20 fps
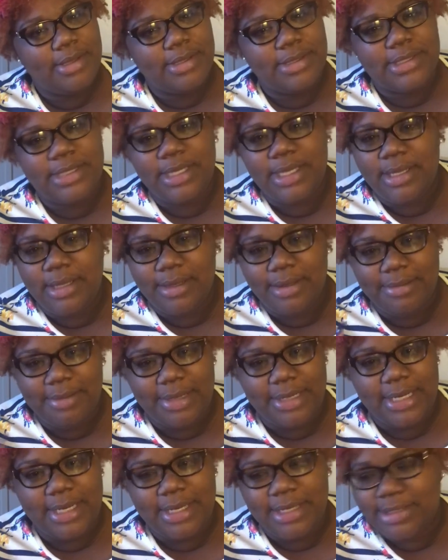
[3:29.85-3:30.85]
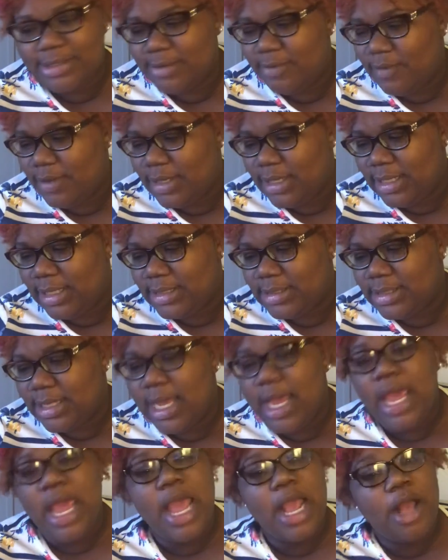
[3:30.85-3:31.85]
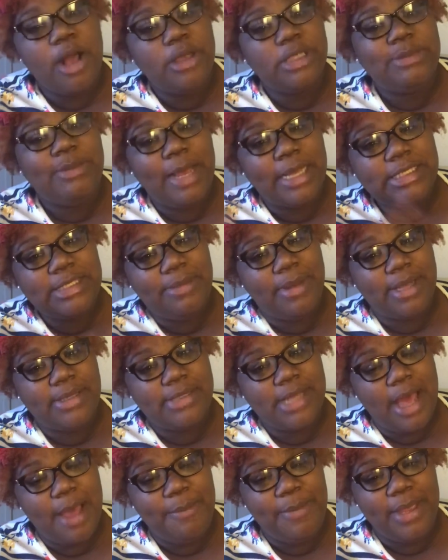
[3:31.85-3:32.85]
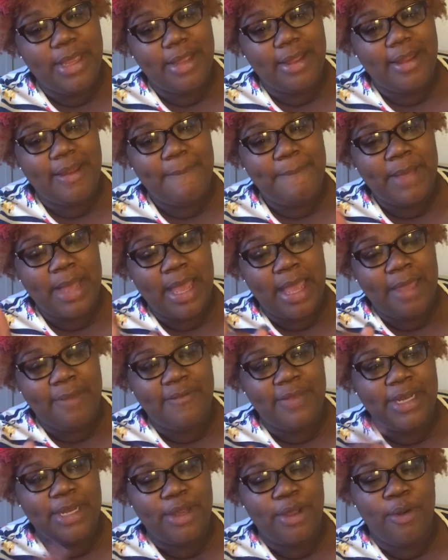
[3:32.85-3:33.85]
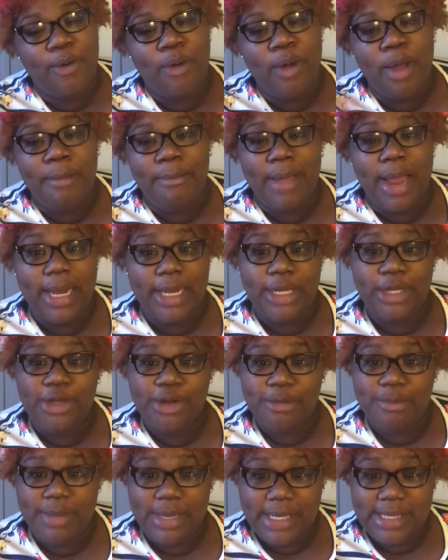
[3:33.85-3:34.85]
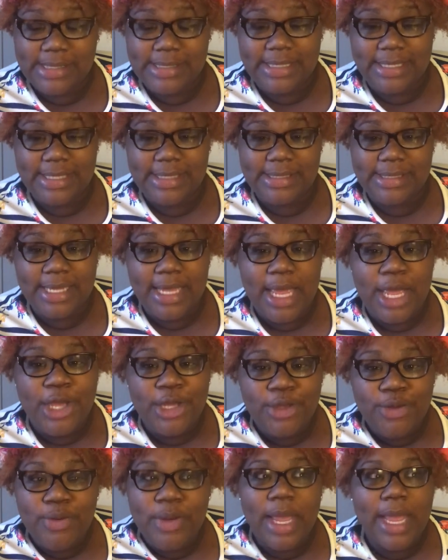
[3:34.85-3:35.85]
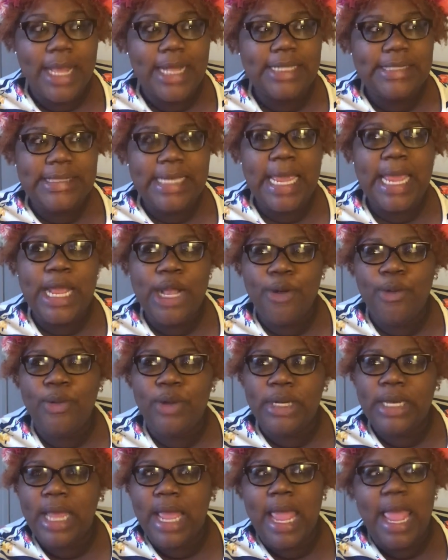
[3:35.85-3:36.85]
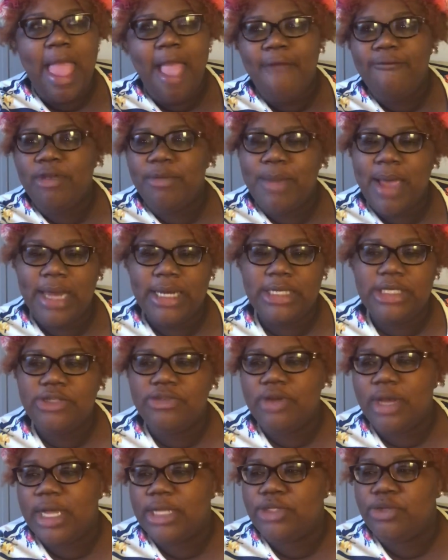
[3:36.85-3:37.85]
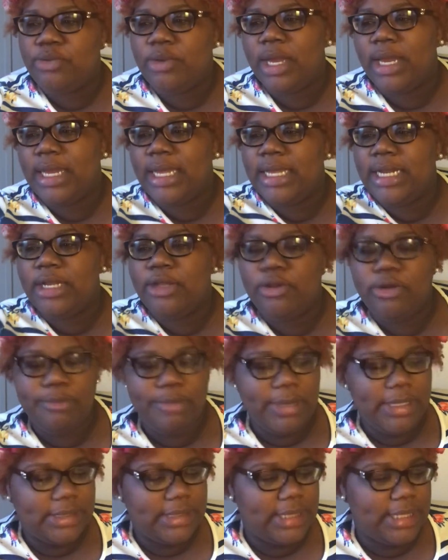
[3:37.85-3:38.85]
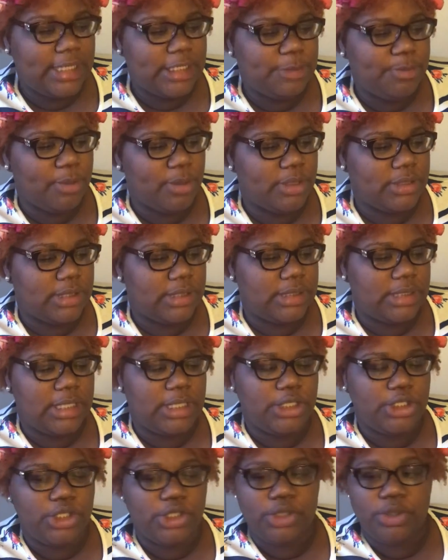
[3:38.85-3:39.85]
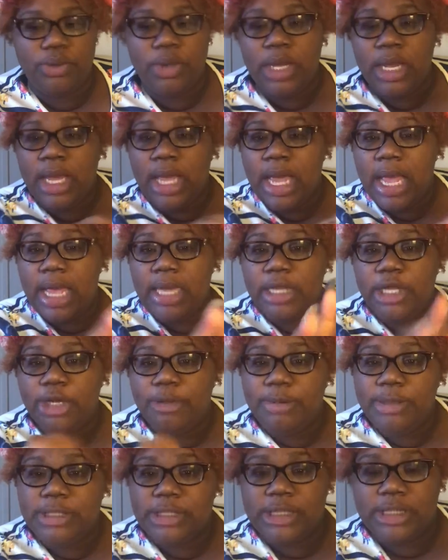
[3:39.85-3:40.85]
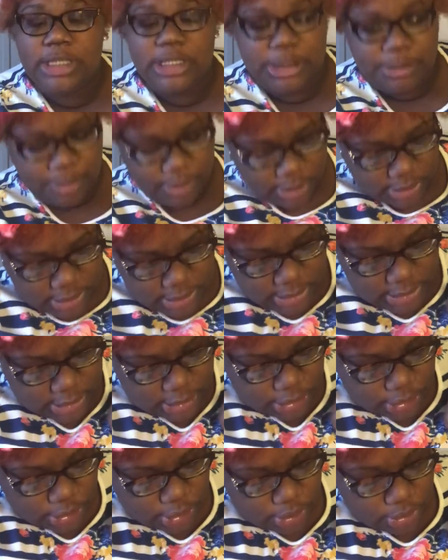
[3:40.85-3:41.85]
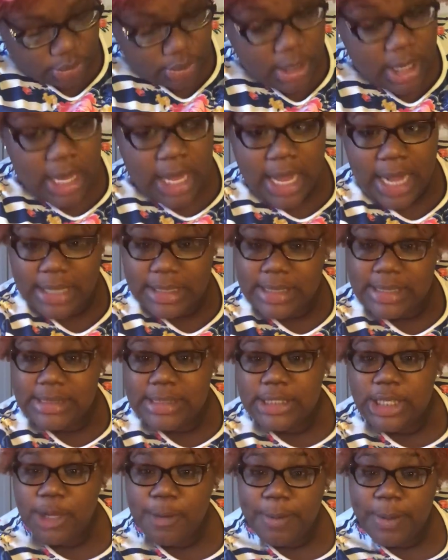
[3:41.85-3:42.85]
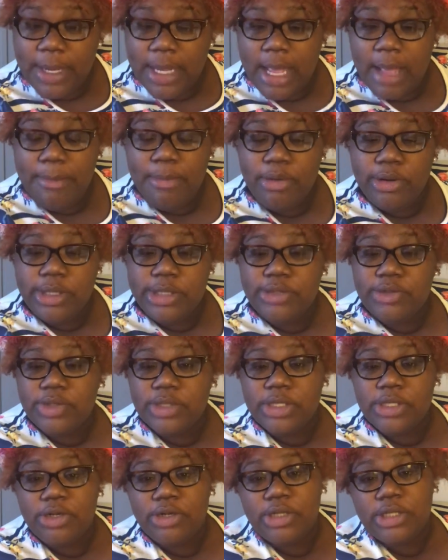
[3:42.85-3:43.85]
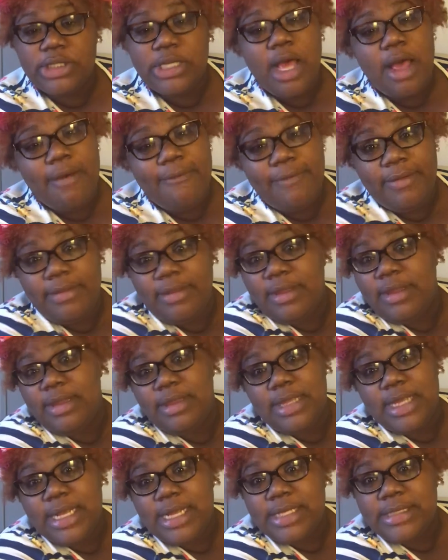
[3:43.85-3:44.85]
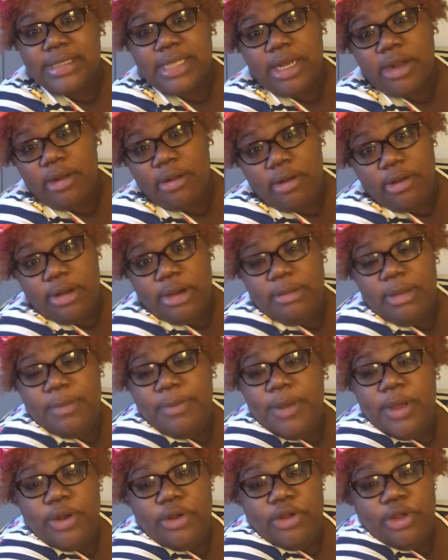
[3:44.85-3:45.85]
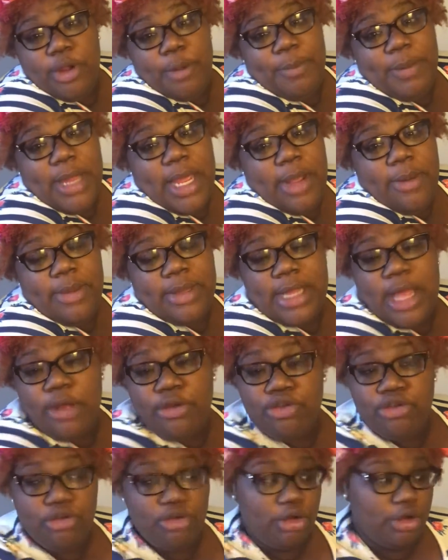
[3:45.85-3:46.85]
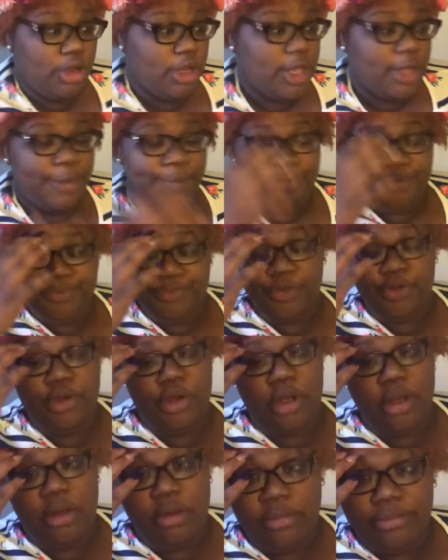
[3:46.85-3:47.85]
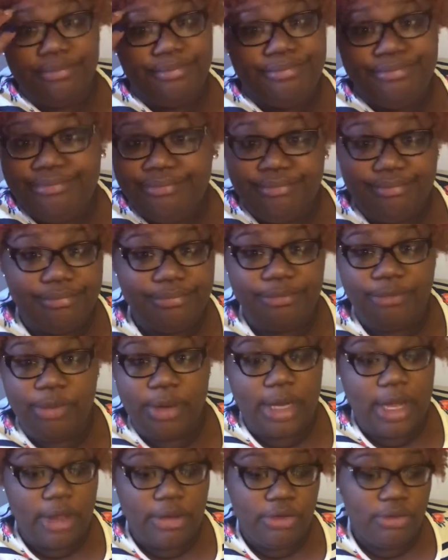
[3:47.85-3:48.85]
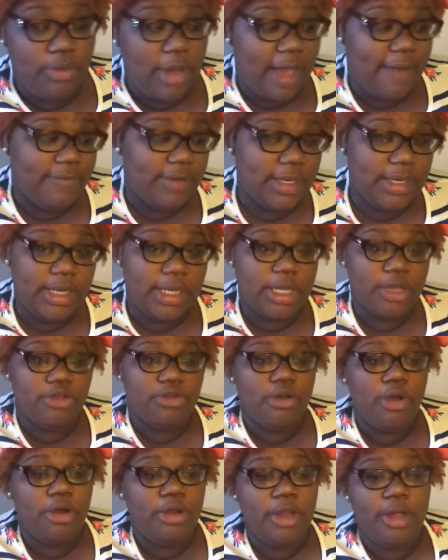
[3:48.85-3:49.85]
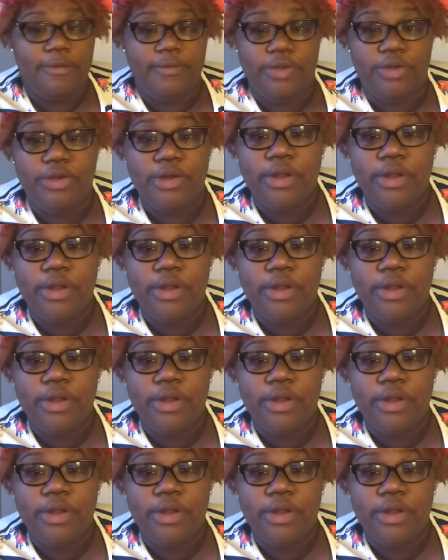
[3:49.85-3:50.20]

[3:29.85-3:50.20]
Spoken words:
See, my days are running. It goes back to my topic, my video on minding your business. You can't take on everybody's stress. You can't get a little piece of this person's issue and a little piece of this person's issue and then still pick up more issues of yourself, and then the things that are going to be put on your plate without your, without you having any control over it.